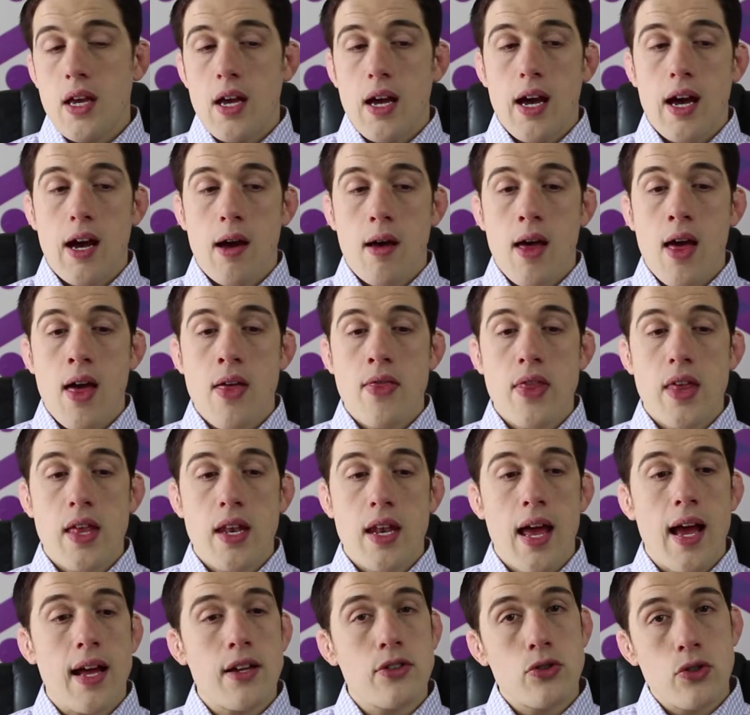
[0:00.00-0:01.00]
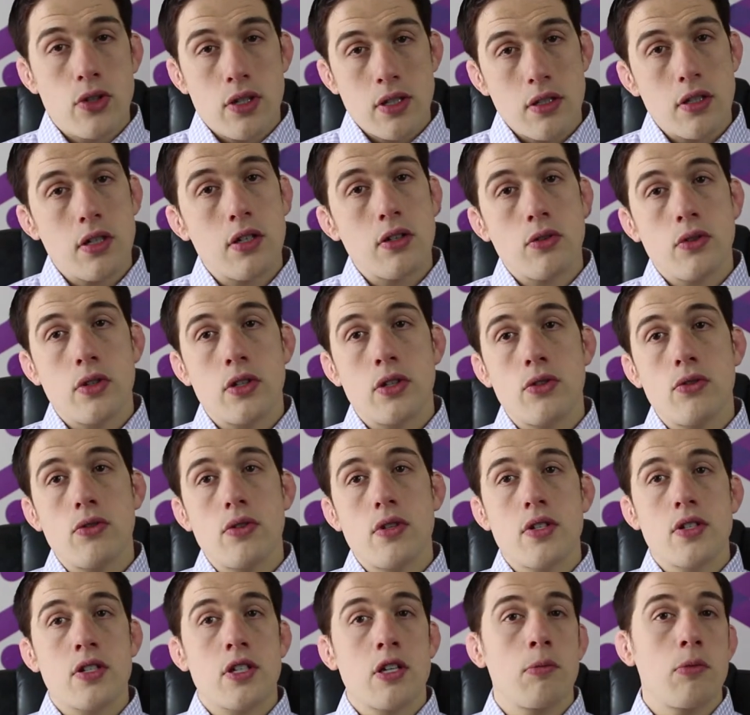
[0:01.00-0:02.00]
And then as you continually do
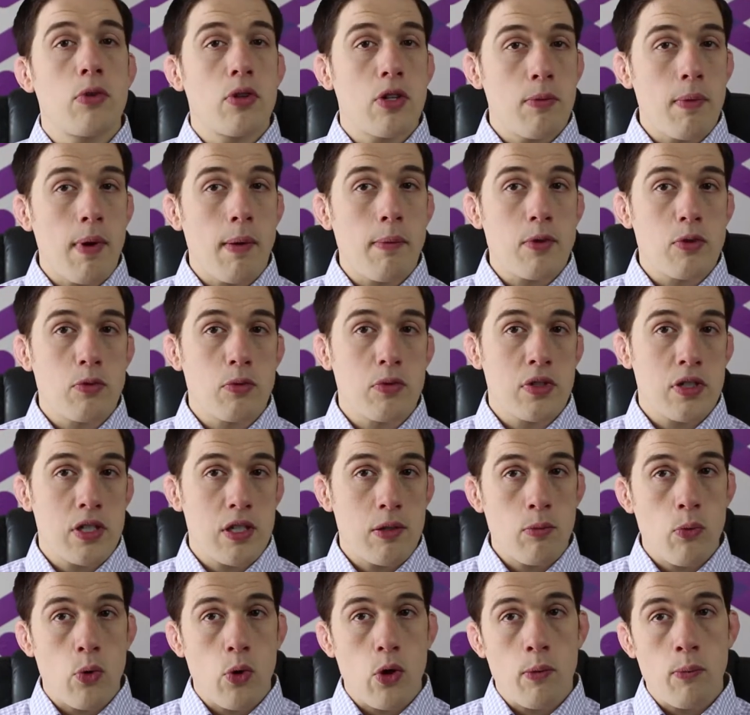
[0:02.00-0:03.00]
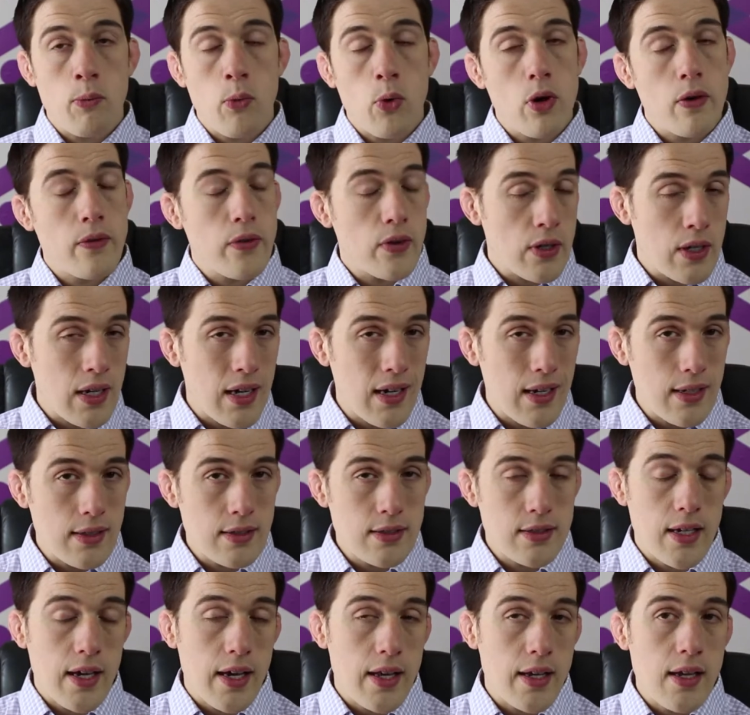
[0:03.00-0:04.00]
this, community members will see more and more of your
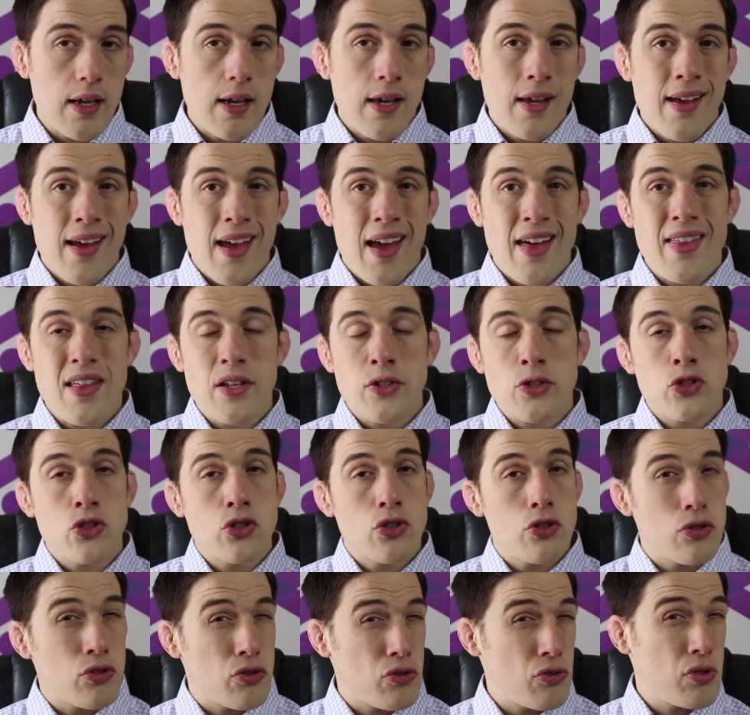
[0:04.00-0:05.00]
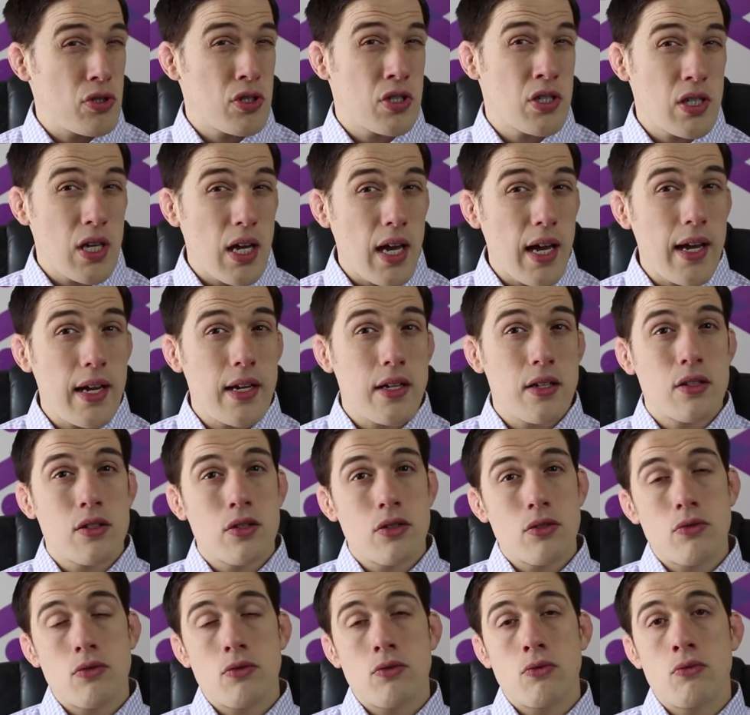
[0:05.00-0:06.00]
content, And then should you decide
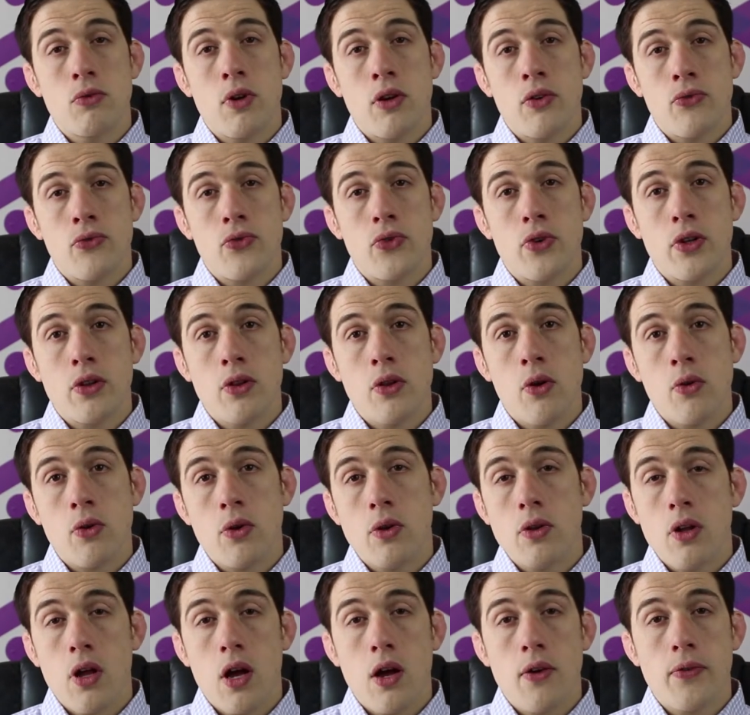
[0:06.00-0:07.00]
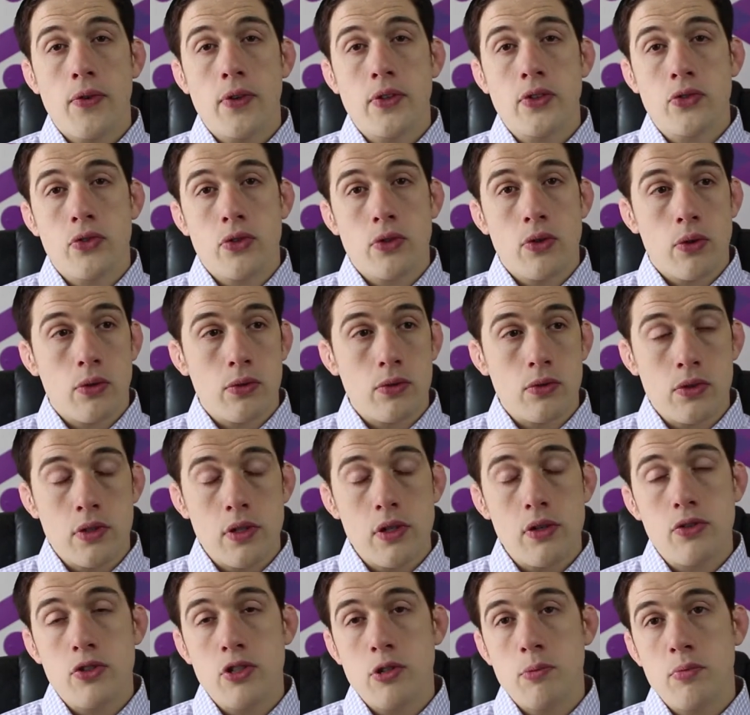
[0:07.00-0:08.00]
to run for a local office or a local
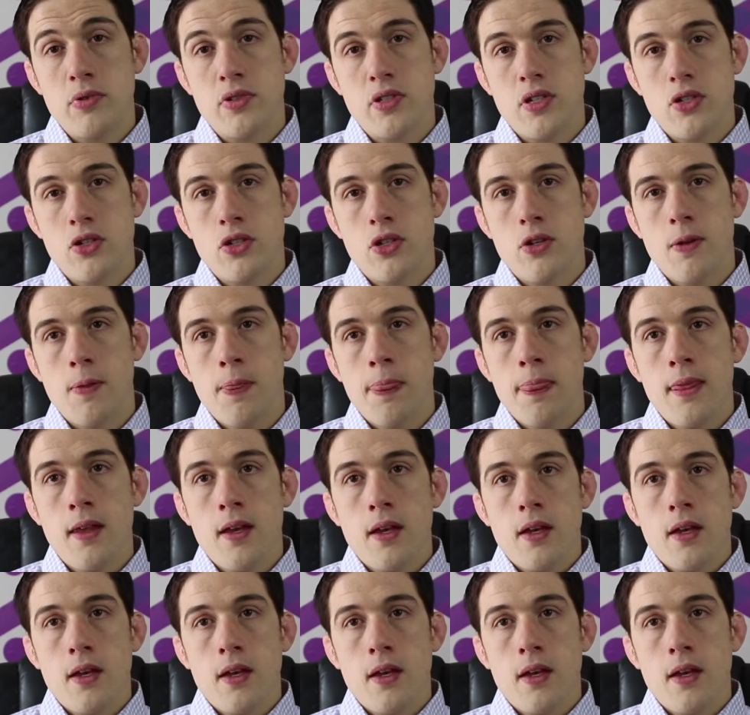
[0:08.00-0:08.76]
leadership position,